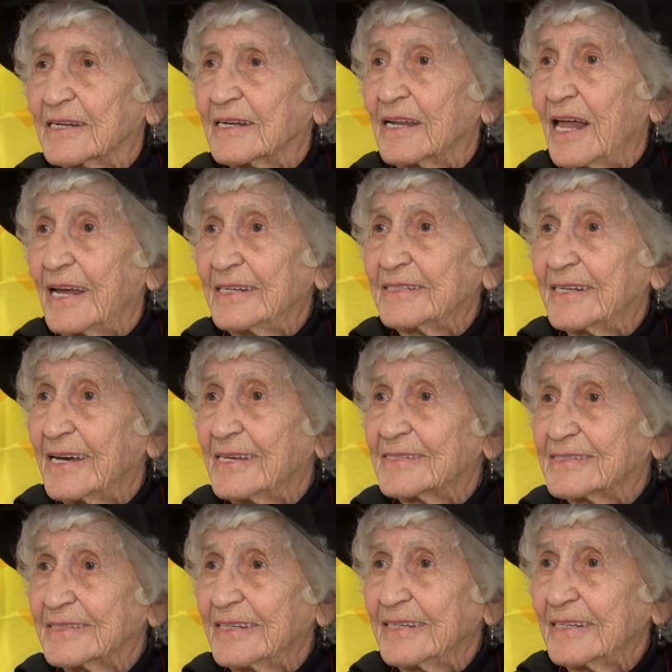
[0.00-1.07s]
in line
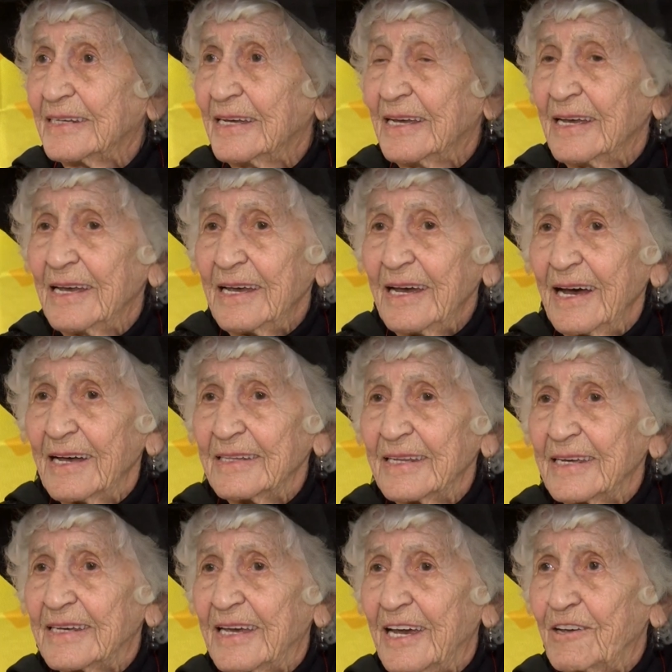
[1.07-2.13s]
dancing, and
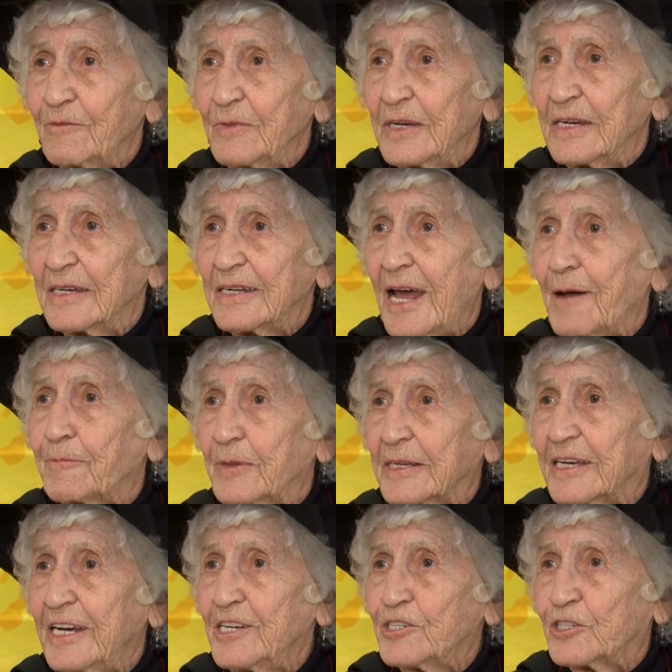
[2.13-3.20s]
they gave me an
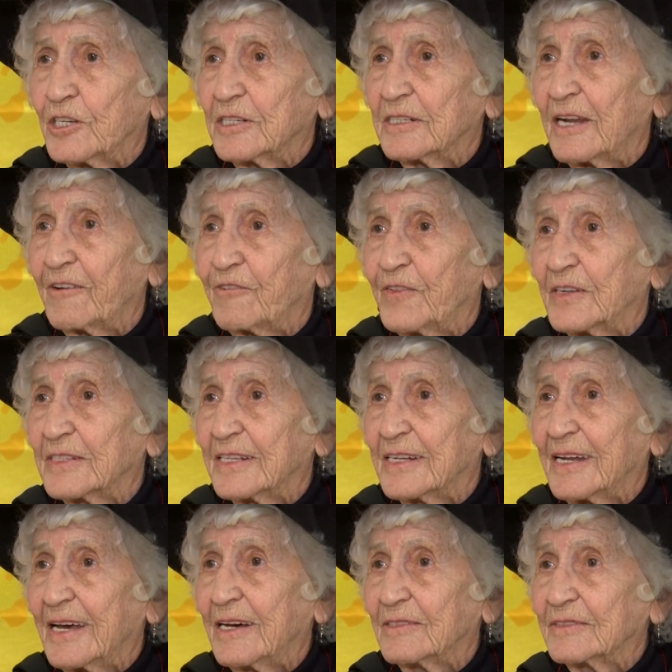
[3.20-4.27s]
application. I filled
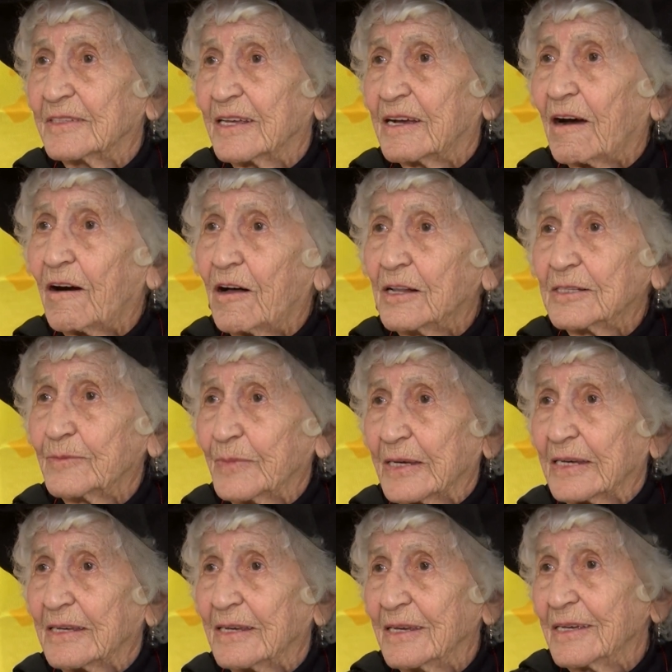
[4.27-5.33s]
it out, and they called
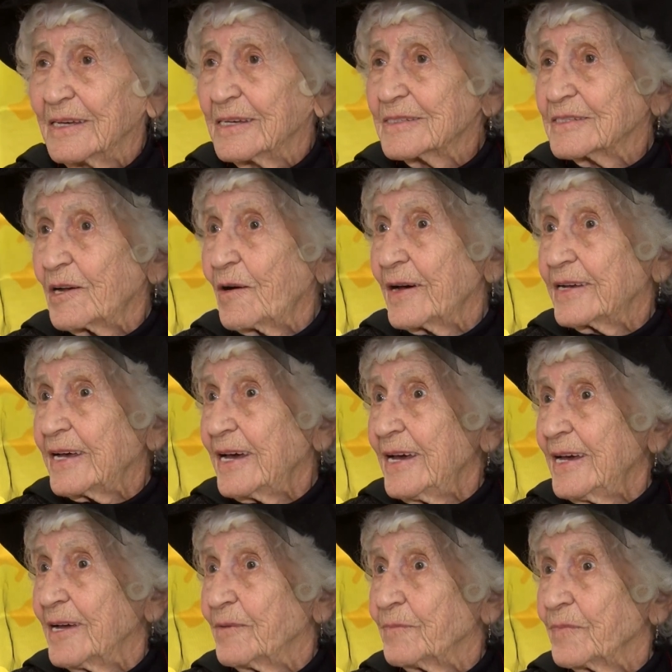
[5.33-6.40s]
me. So I
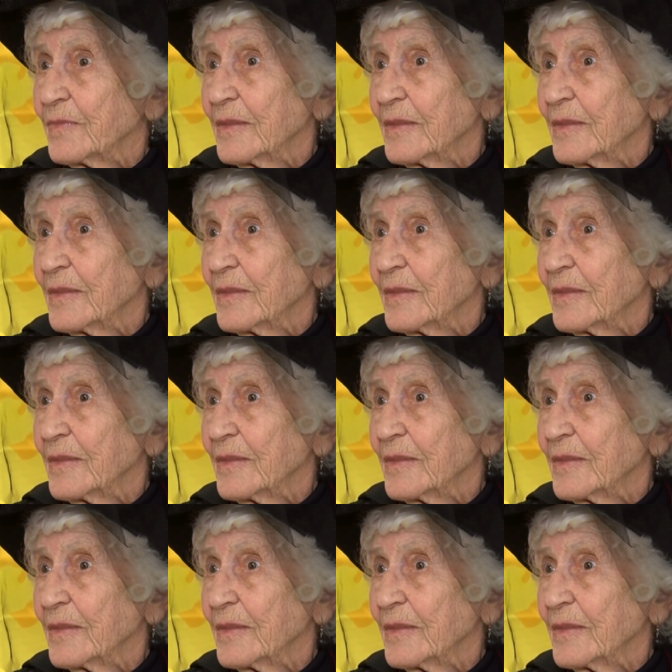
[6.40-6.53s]
came,